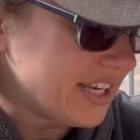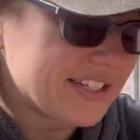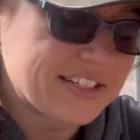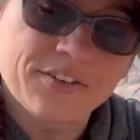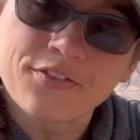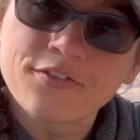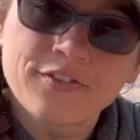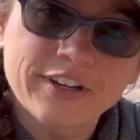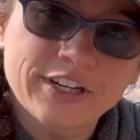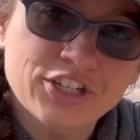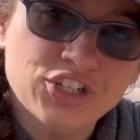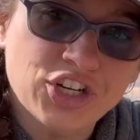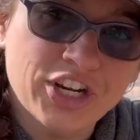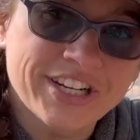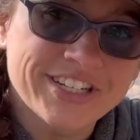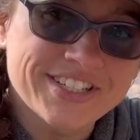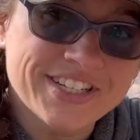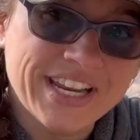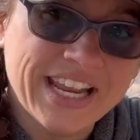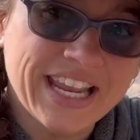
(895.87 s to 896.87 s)

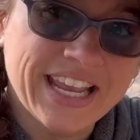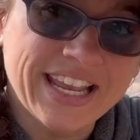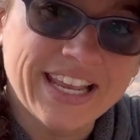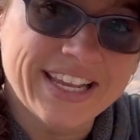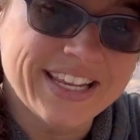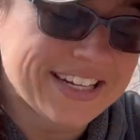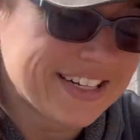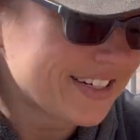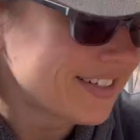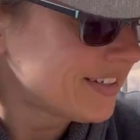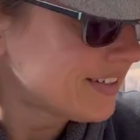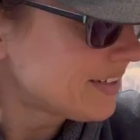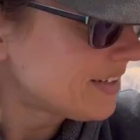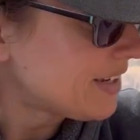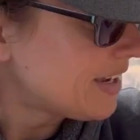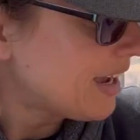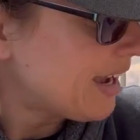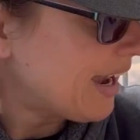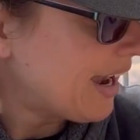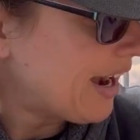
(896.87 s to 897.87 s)
deficient in.
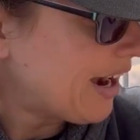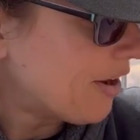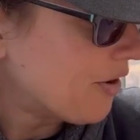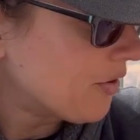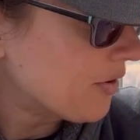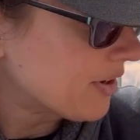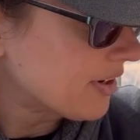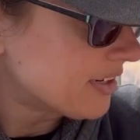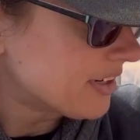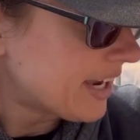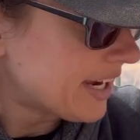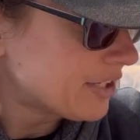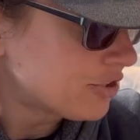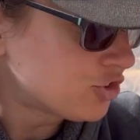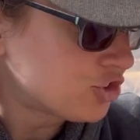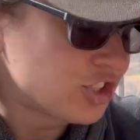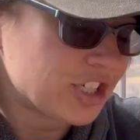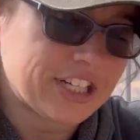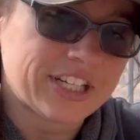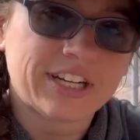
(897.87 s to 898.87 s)
Our
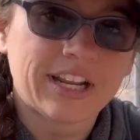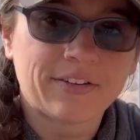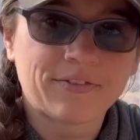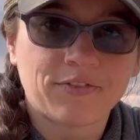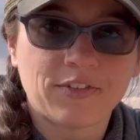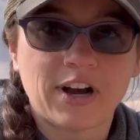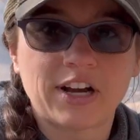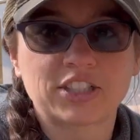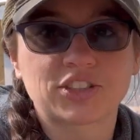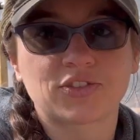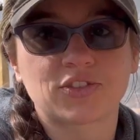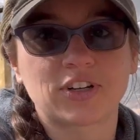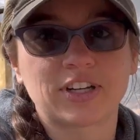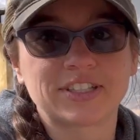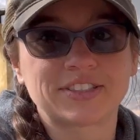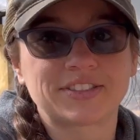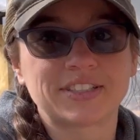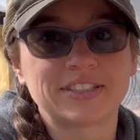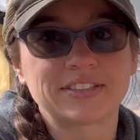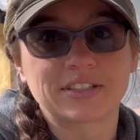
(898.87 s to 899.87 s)
nitrogen and
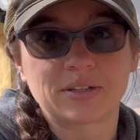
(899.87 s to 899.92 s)
phosphorus is